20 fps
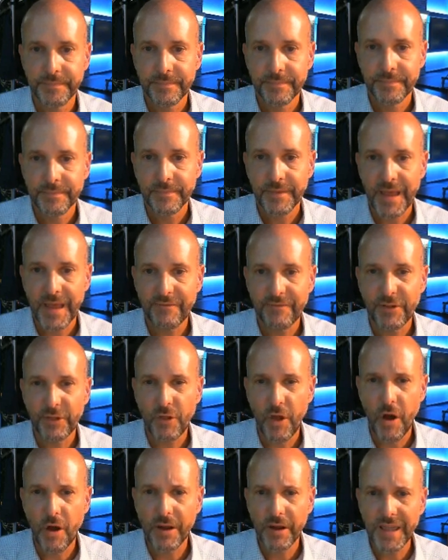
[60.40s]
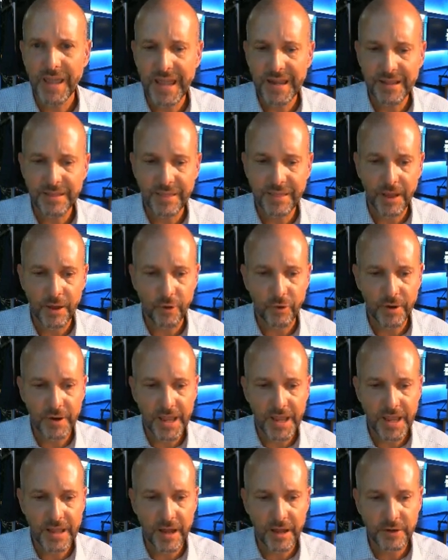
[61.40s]
kind of elongated that
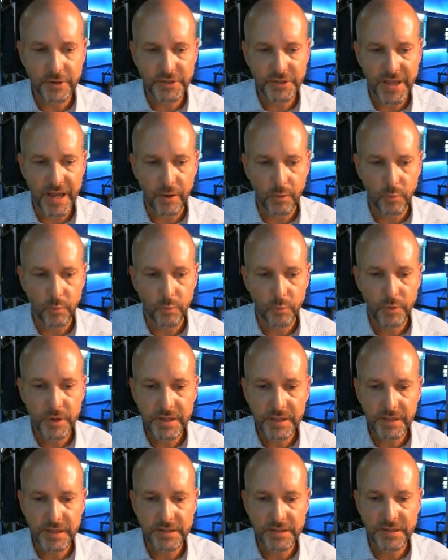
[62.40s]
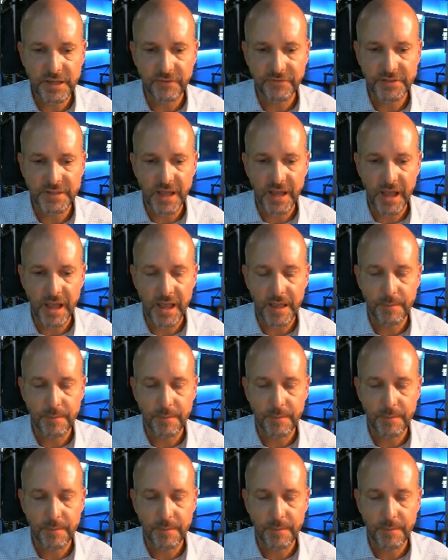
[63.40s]
hurricane hunters had a really tough time